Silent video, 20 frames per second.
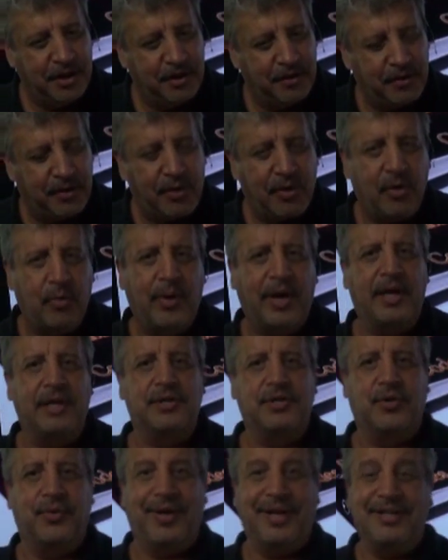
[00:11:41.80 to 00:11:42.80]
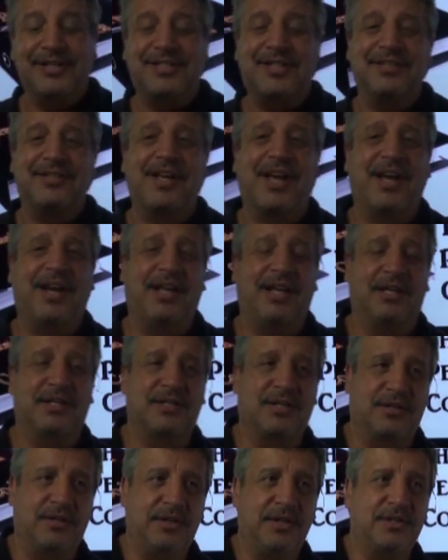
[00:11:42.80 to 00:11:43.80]
There are ways to
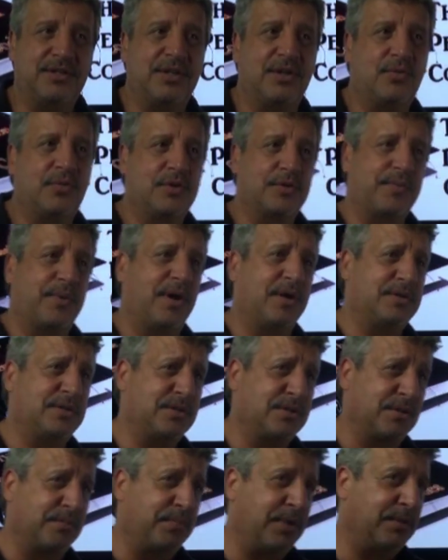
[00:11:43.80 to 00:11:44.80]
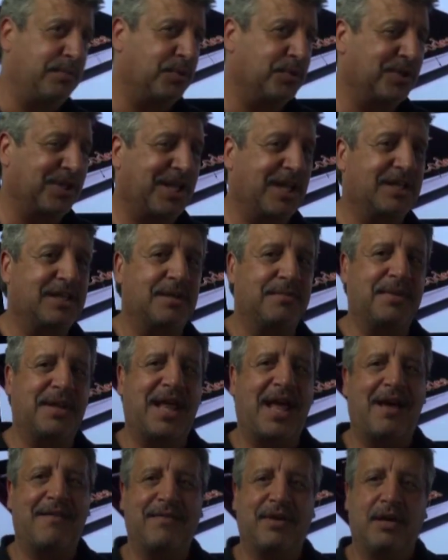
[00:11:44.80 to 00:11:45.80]
instantaneous, elicit responses in people to get them
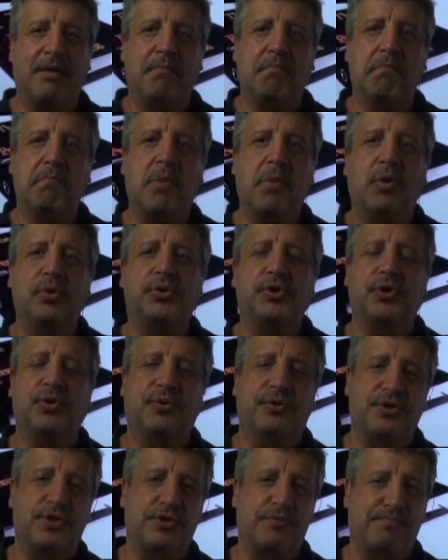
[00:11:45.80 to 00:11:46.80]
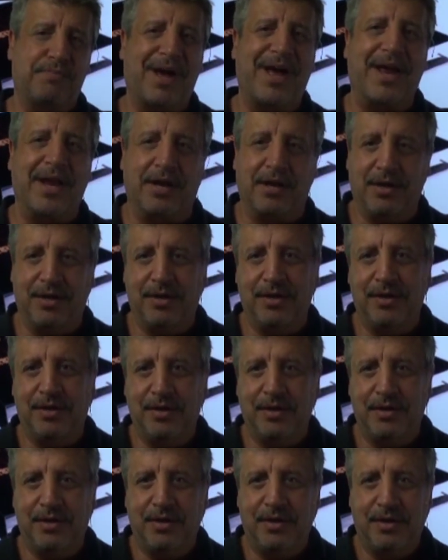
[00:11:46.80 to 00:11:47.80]
to have an emotional spike,
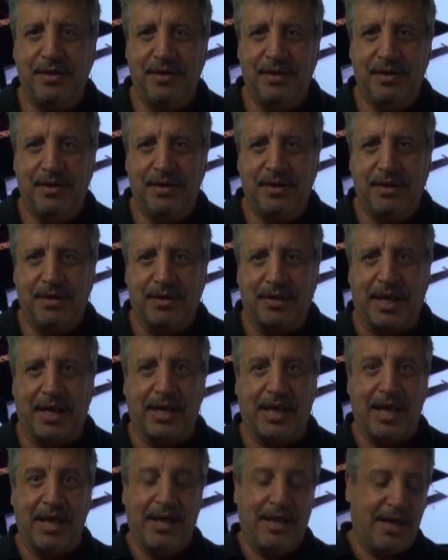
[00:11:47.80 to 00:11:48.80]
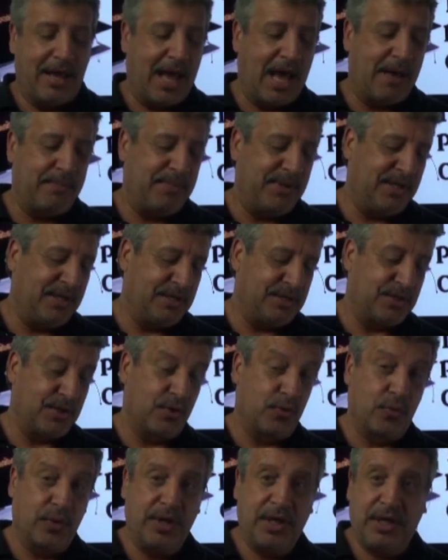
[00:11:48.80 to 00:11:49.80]
like happiness,
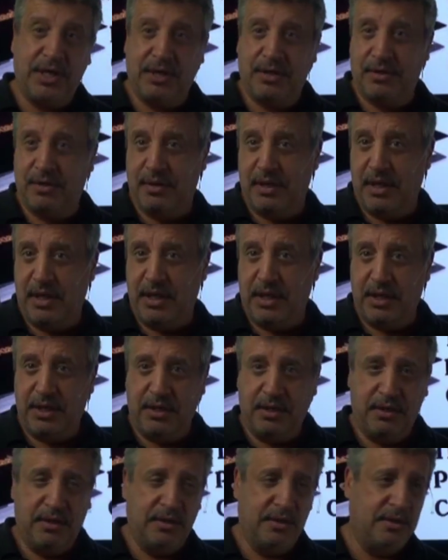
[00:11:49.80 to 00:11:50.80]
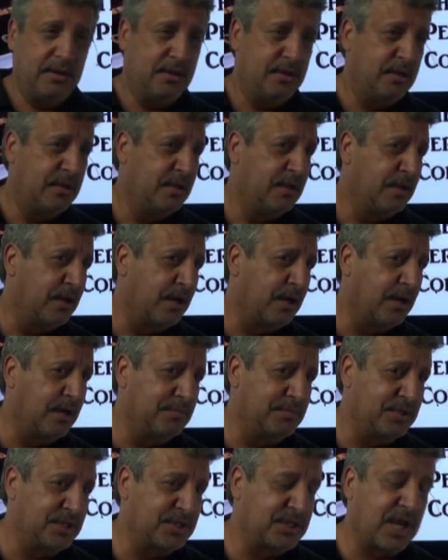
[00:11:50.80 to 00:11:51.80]
greed, need,
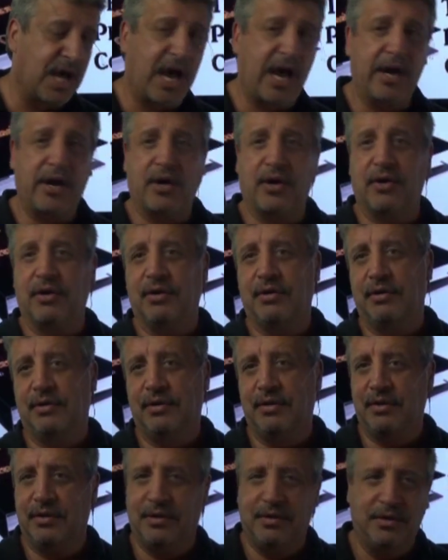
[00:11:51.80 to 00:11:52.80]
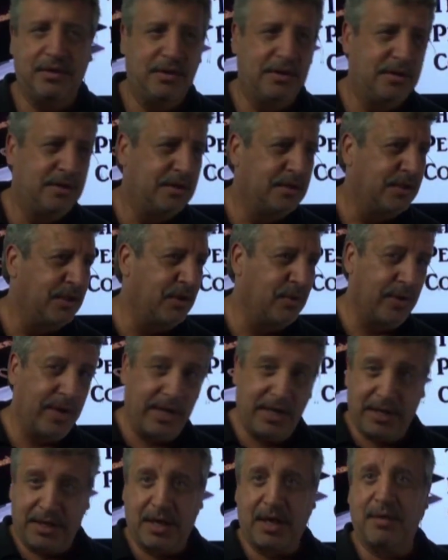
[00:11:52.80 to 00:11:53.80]
desire,
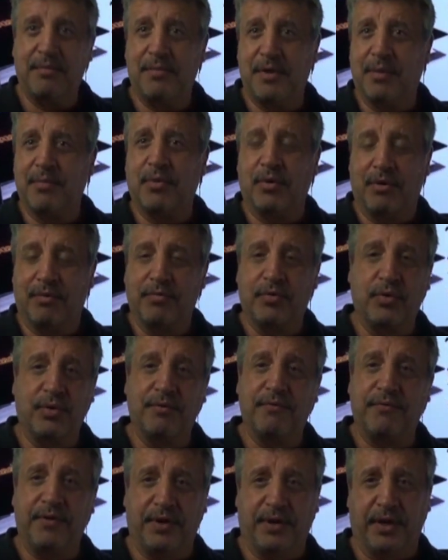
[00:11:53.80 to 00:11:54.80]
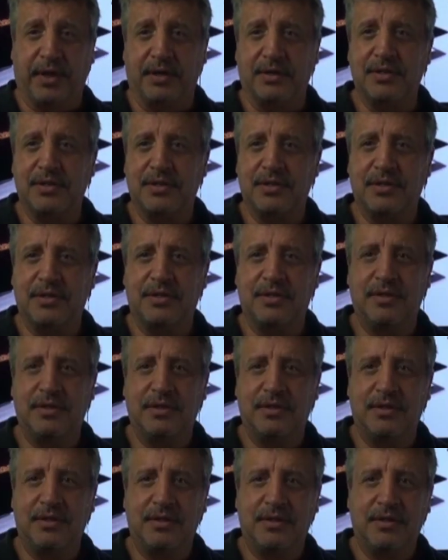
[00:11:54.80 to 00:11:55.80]
any kind of number of good feelings
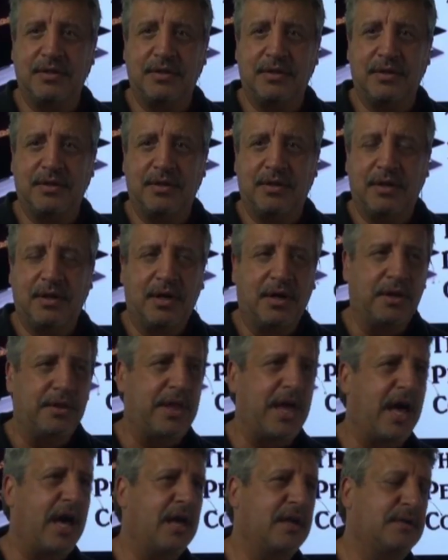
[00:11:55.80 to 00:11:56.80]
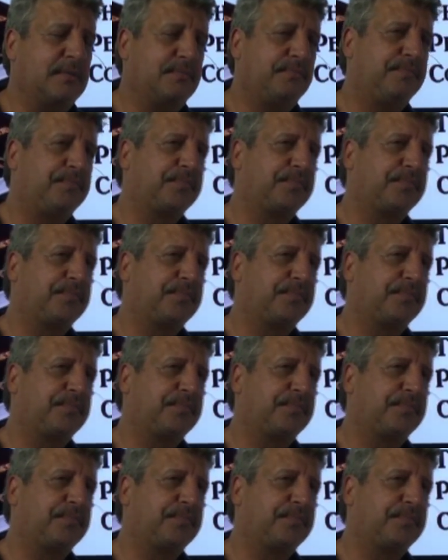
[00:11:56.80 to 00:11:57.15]
that